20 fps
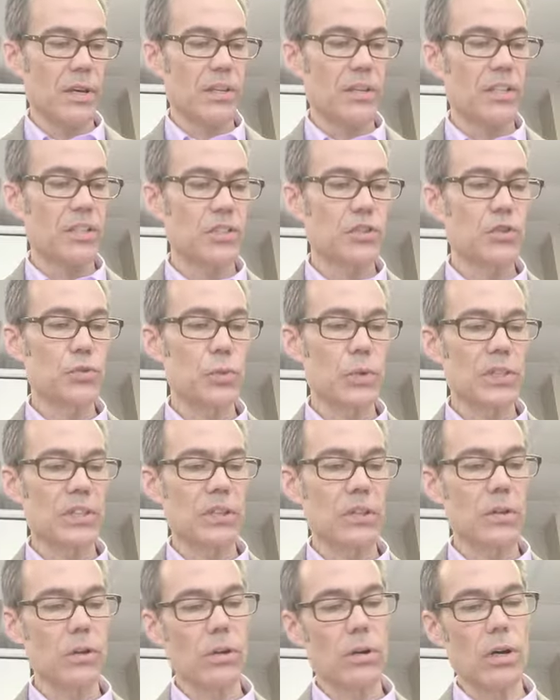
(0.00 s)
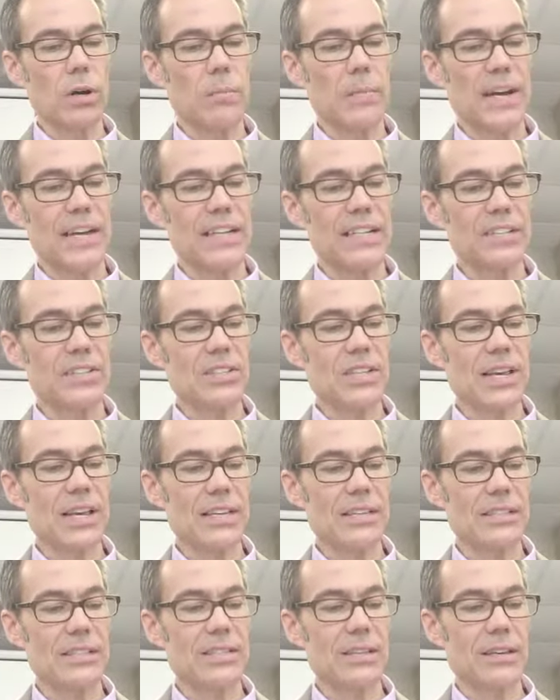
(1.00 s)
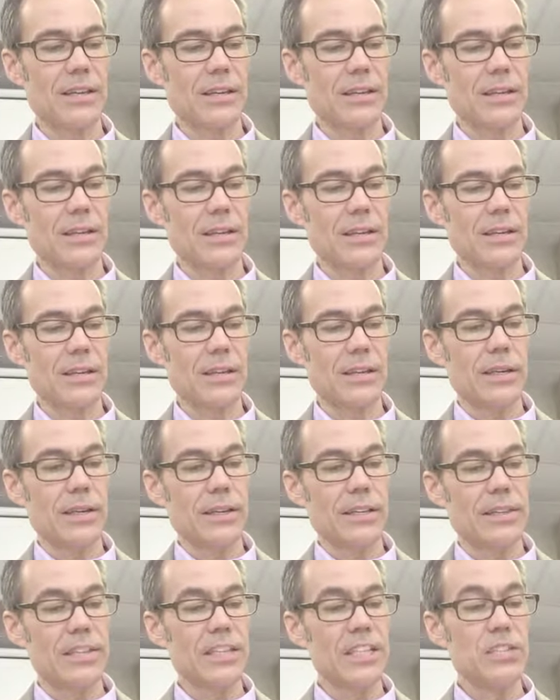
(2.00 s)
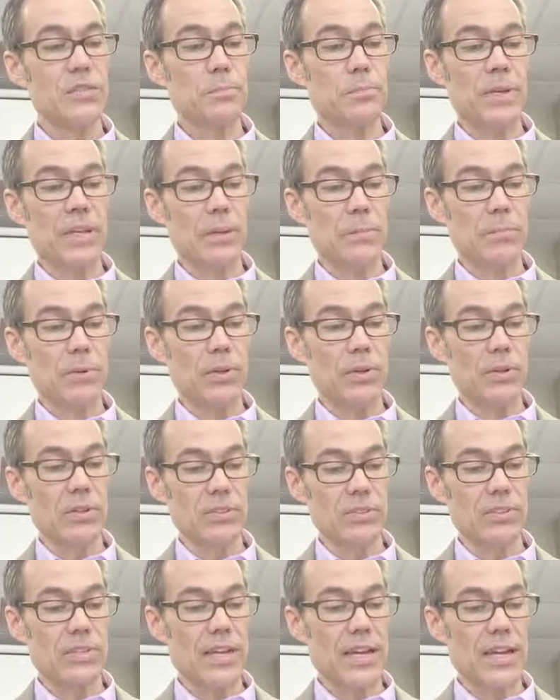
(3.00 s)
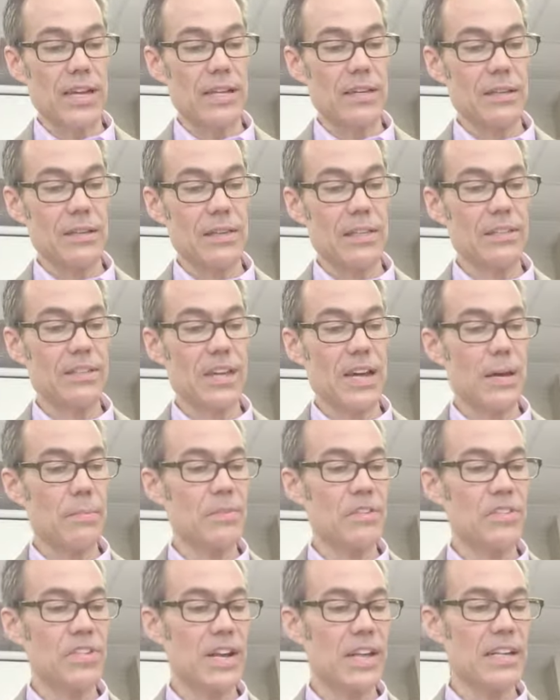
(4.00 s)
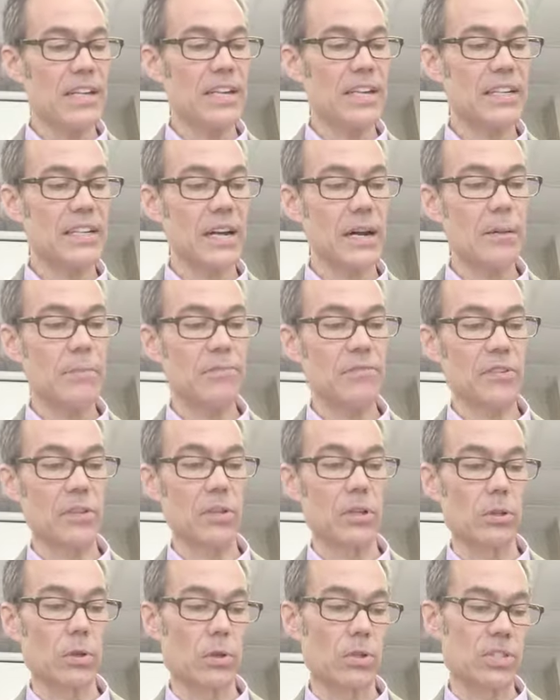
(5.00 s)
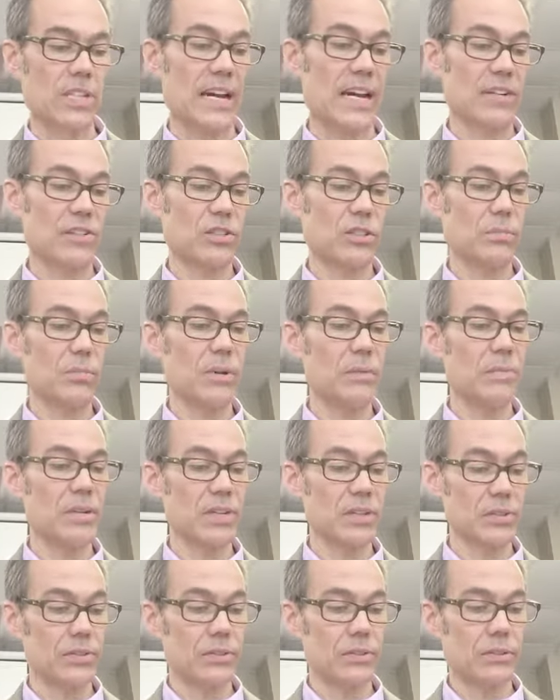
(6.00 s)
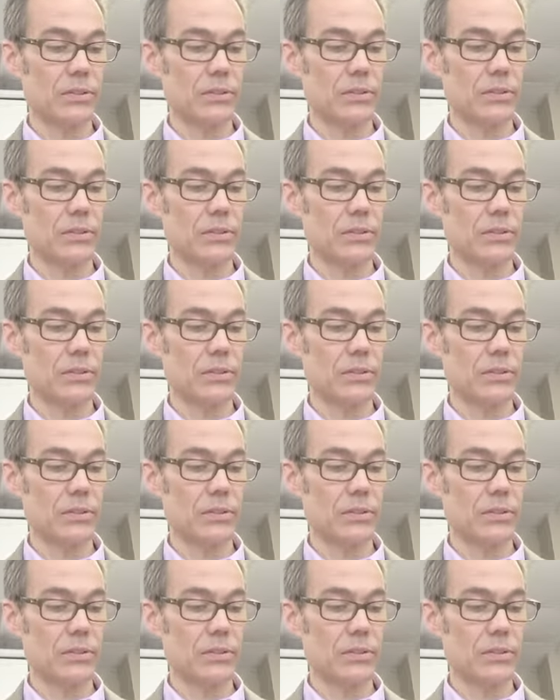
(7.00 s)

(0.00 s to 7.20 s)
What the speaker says: This is what the Lord Almighty says. These people say, the time has not yet come for the Lord's house to be built.